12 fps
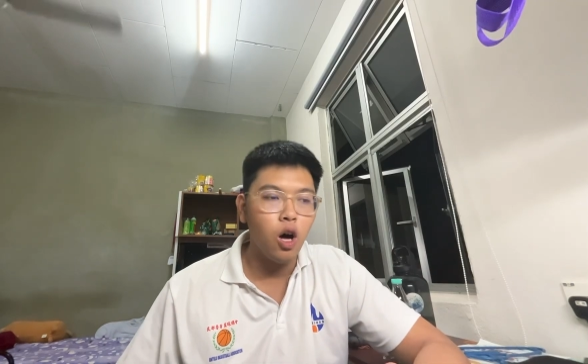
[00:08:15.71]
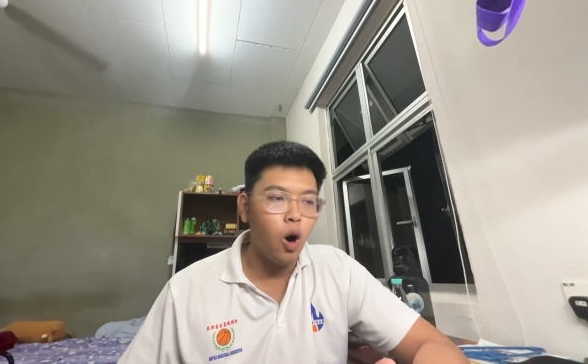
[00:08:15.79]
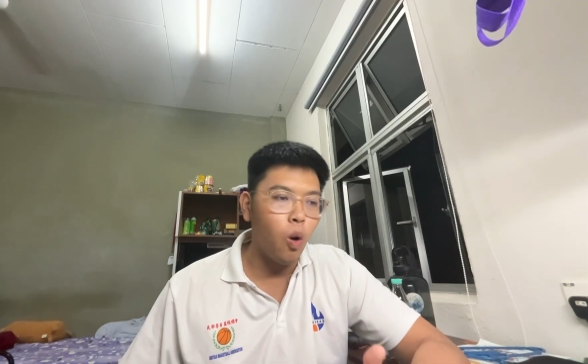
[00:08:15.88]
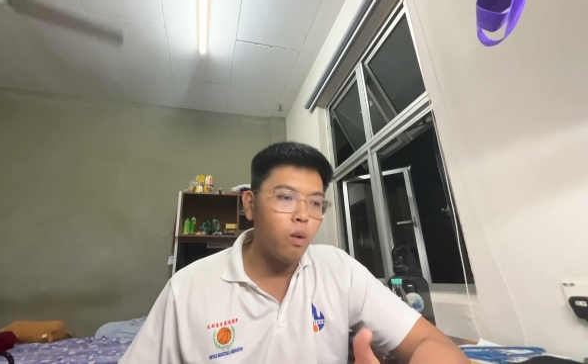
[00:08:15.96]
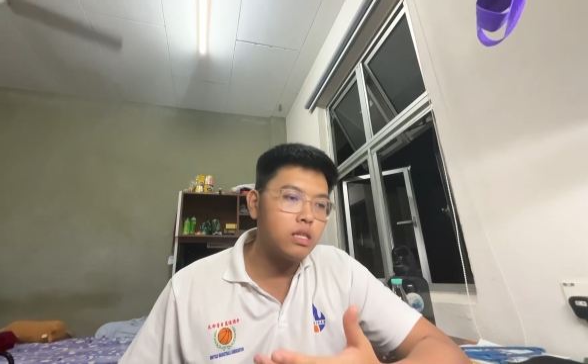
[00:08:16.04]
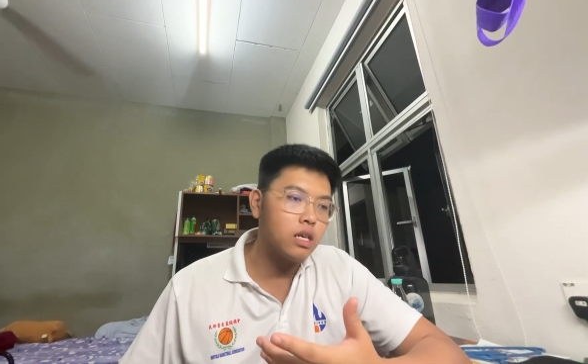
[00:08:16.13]

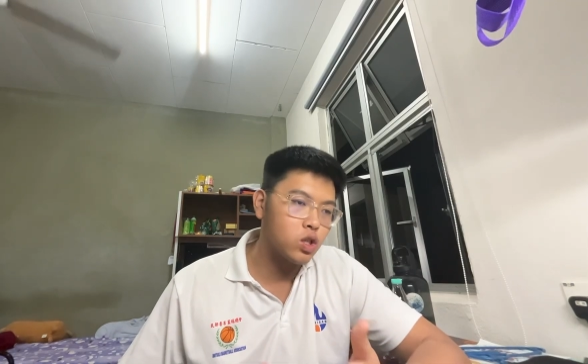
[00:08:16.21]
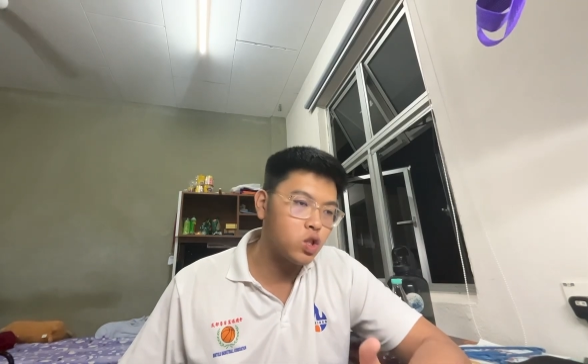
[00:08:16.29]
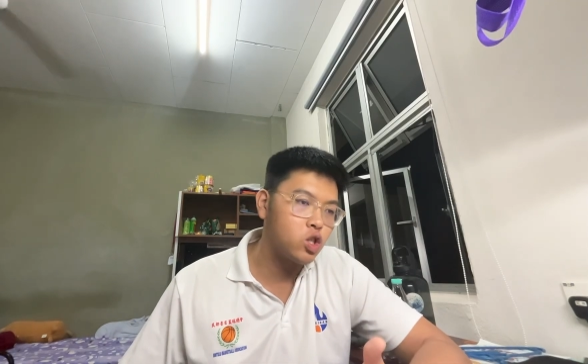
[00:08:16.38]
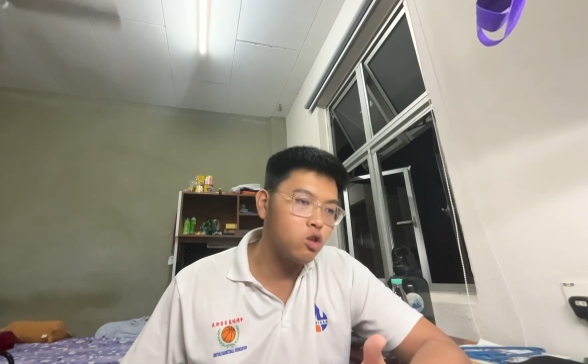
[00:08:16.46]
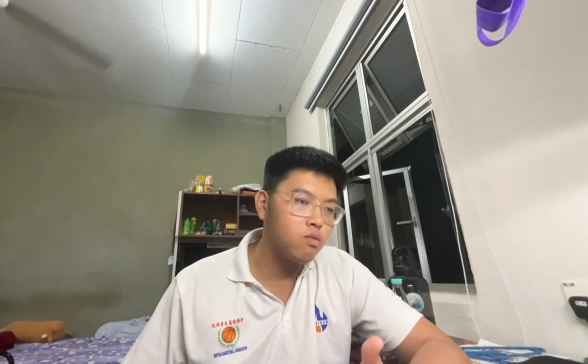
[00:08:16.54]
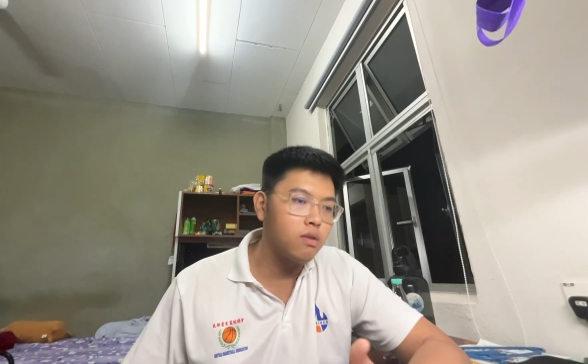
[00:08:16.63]
always
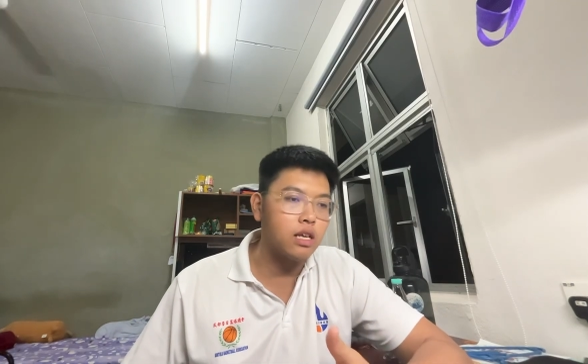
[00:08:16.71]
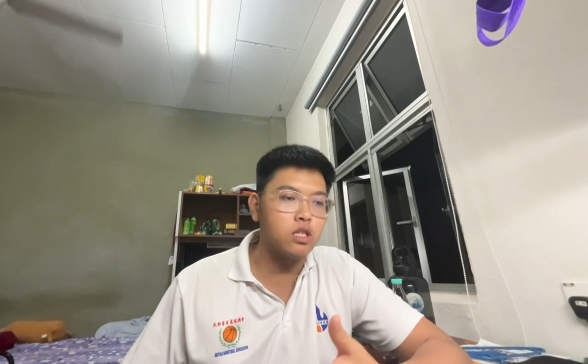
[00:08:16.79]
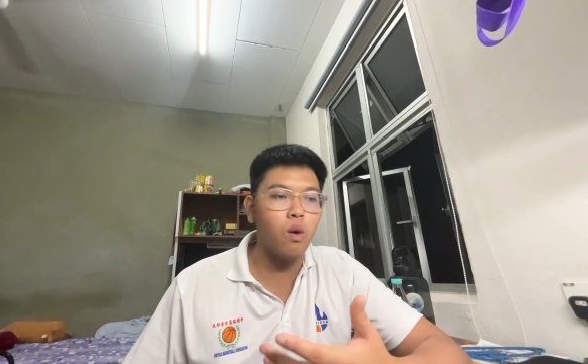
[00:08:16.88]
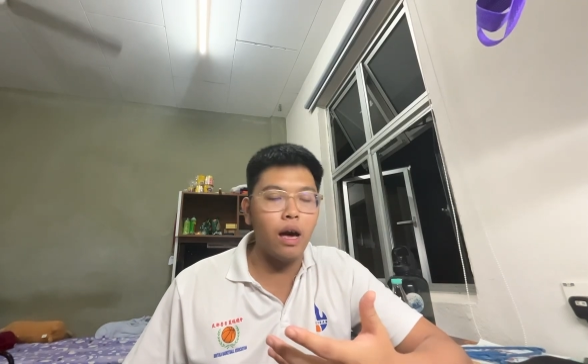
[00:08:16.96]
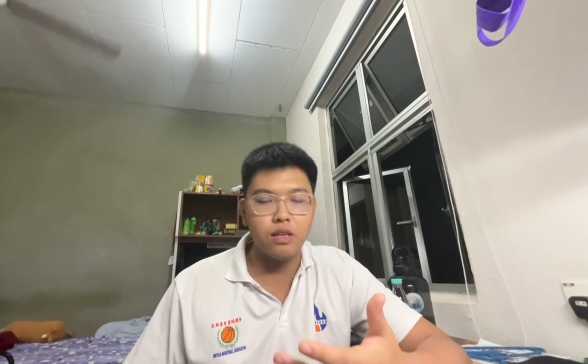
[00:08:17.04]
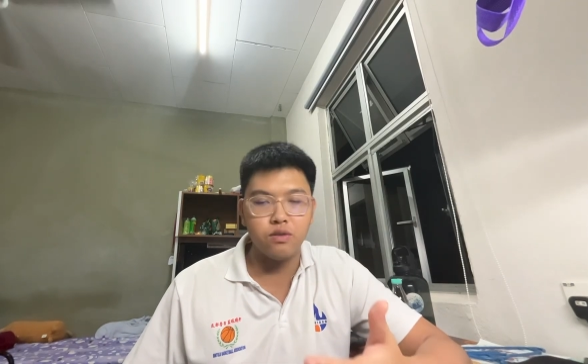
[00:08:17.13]
assume there's
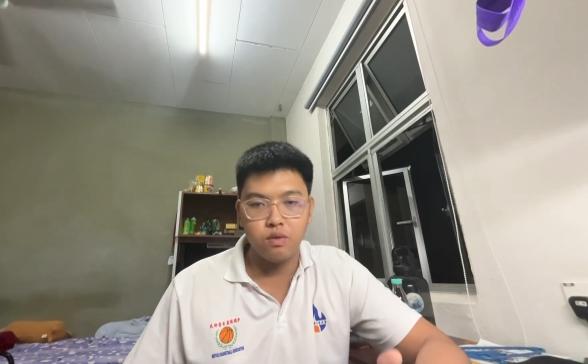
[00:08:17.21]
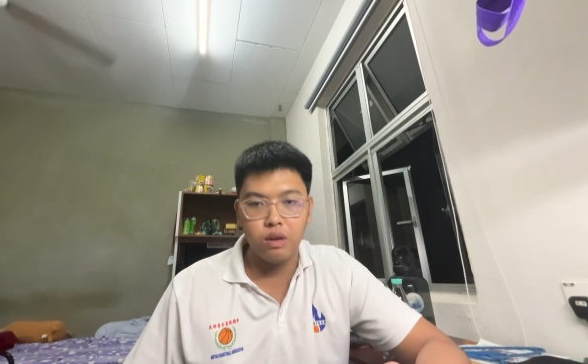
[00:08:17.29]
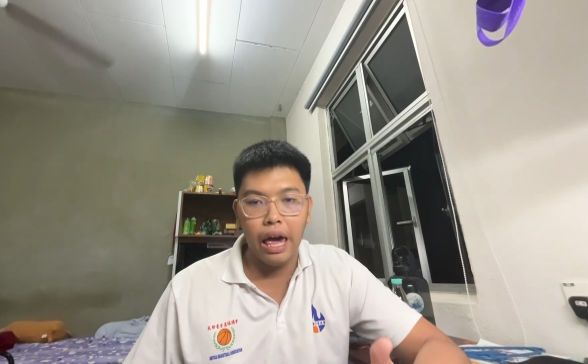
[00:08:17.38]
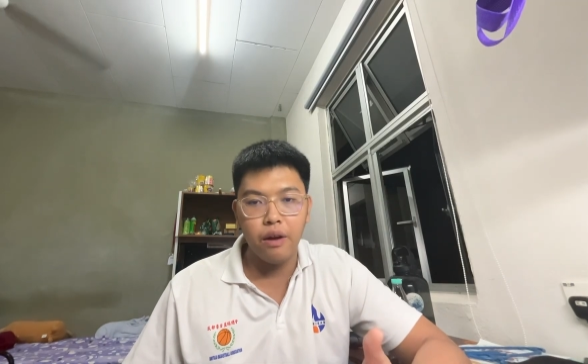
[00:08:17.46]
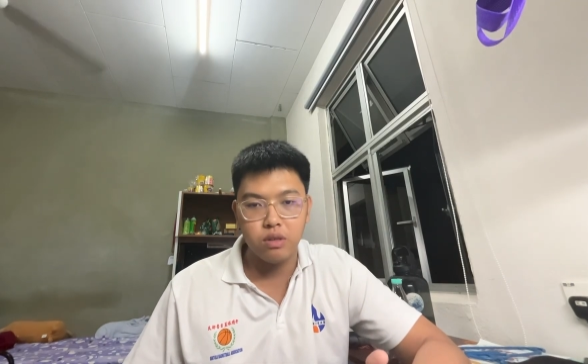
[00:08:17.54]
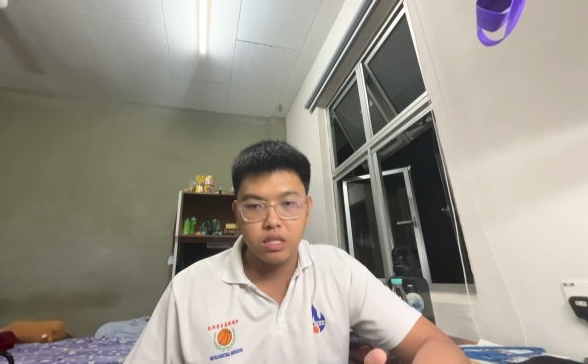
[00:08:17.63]
no
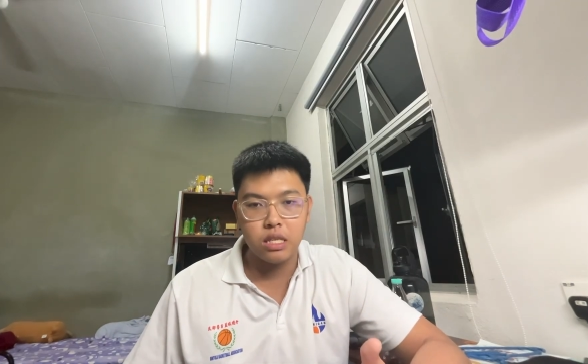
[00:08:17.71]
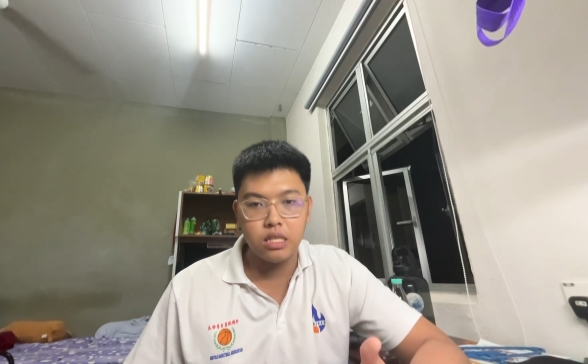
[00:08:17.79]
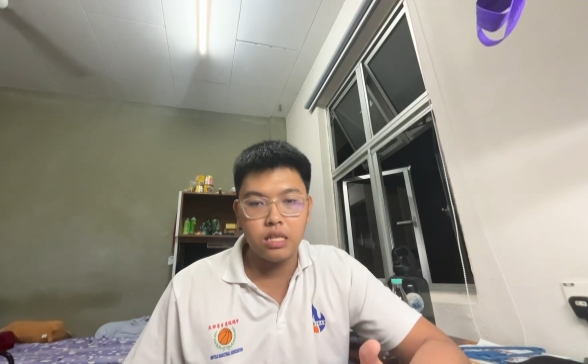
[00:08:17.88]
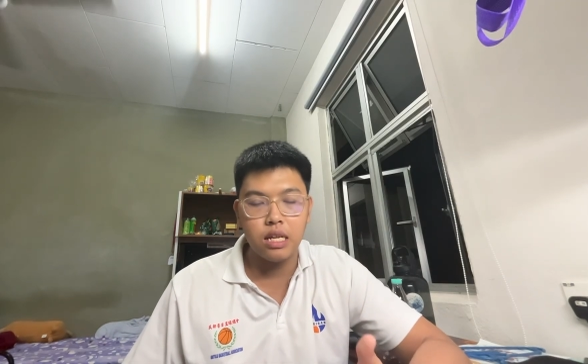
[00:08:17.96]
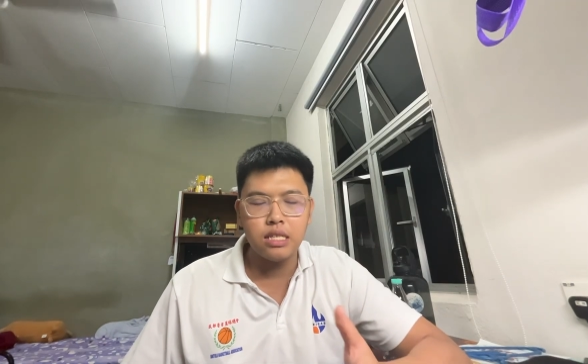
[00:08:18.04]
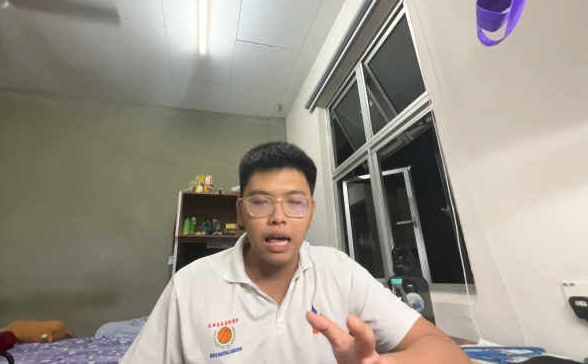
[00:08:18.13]
air
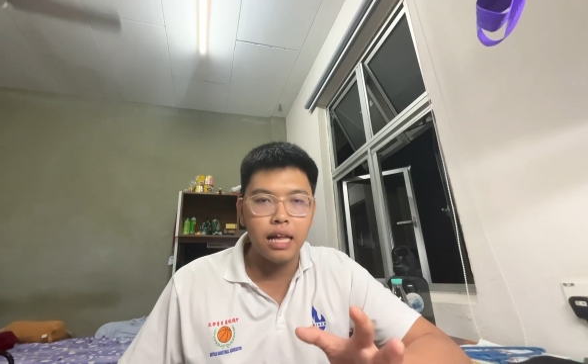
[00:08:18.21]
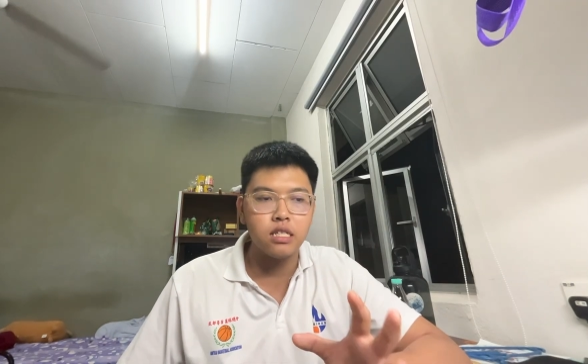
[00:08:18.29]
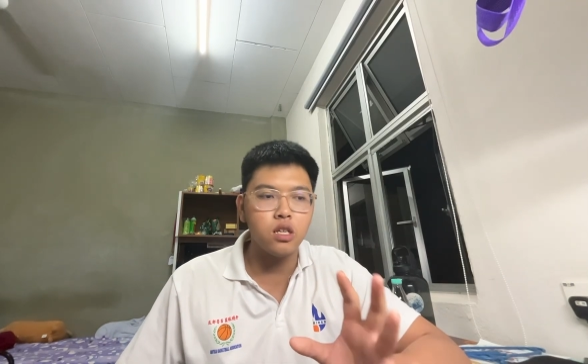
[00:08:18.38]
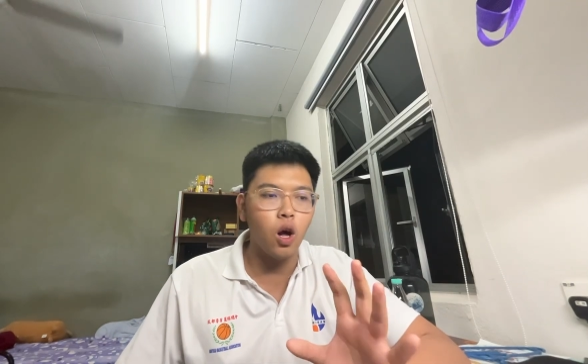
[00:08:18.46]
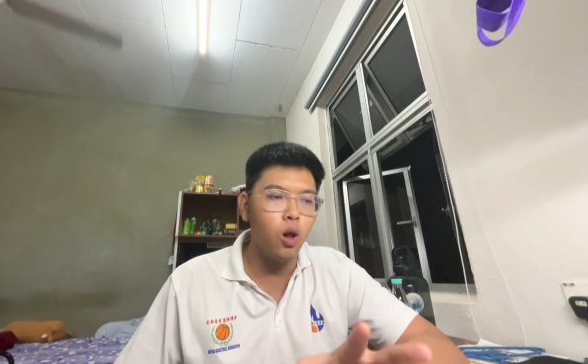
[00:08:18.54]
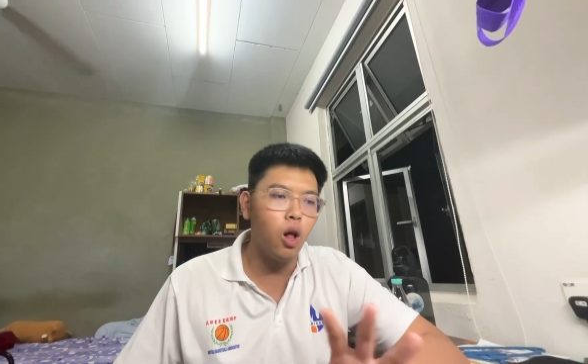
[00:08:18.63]
resistance. Hence,
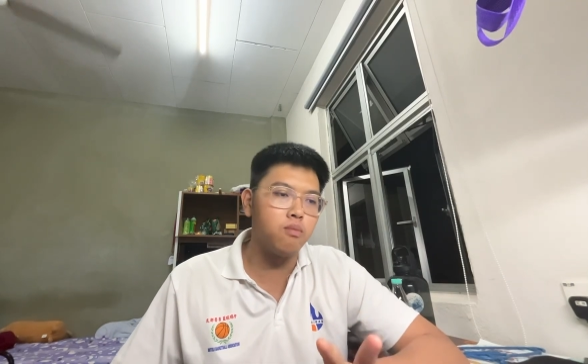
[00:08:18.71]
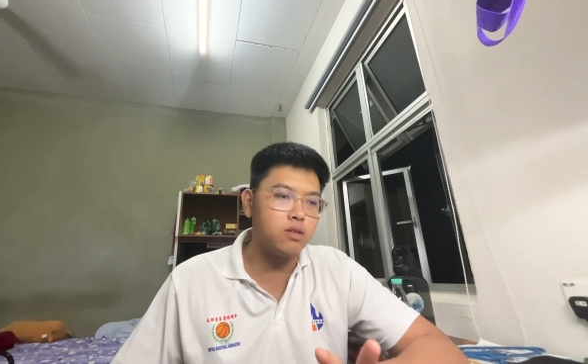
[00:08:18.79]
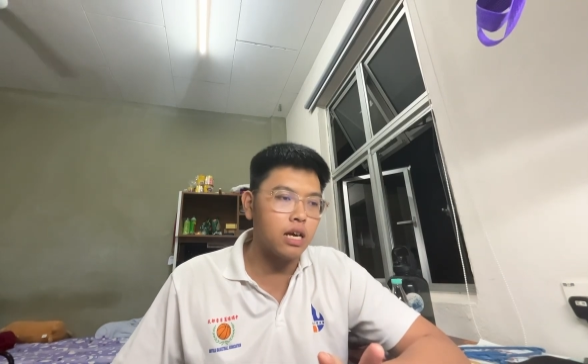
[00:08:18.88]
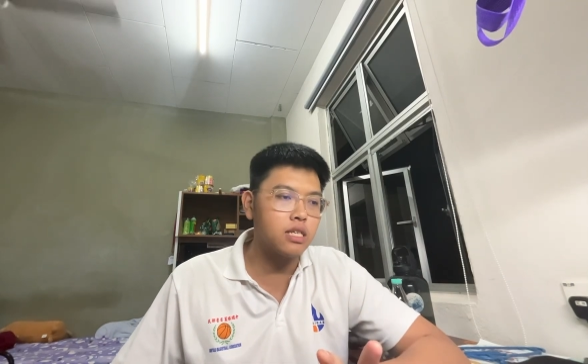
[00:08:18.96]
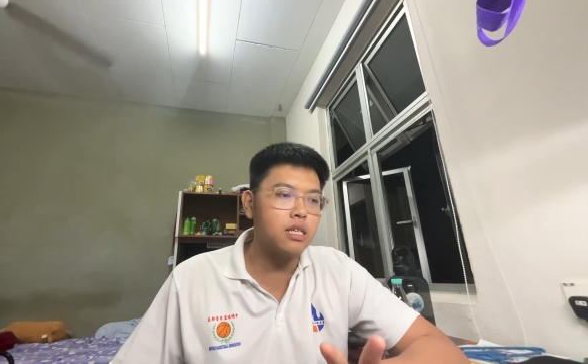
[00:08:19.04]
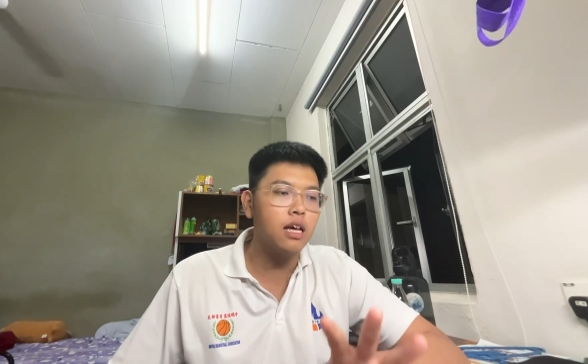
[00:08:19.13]
all
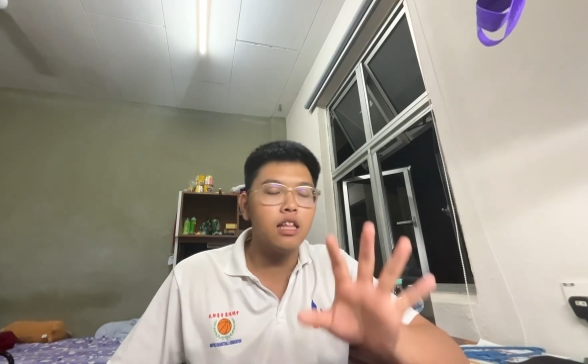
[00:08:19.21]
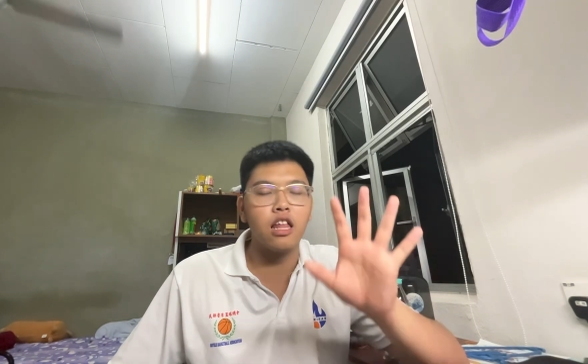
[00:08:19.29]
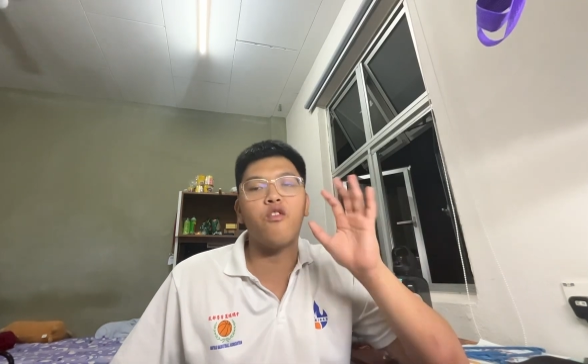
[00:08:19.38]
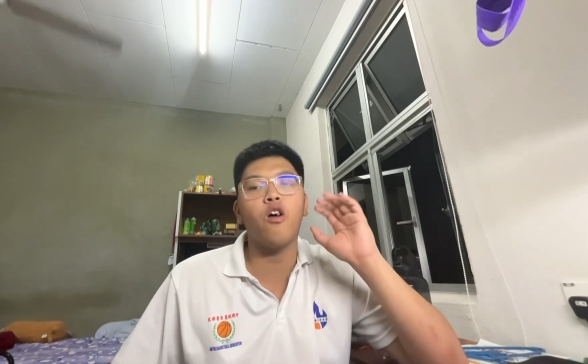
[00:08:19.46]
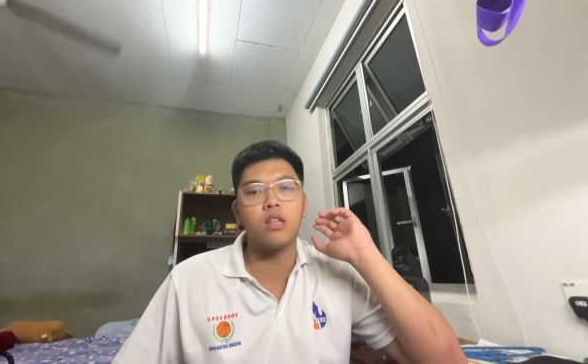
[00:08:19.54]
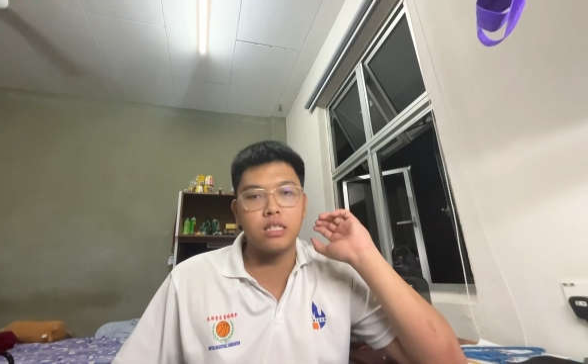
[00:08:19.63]
objects, they
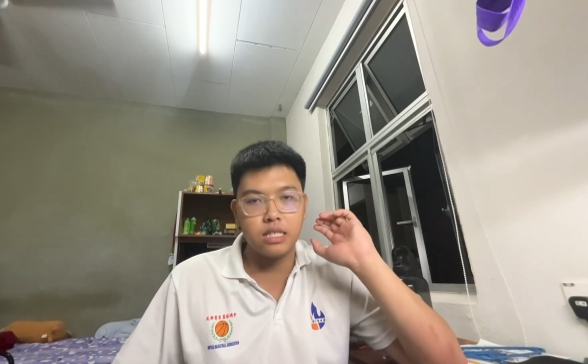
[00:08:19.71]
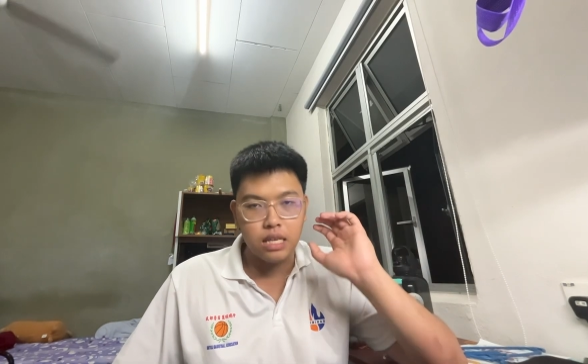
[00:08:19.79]
fall on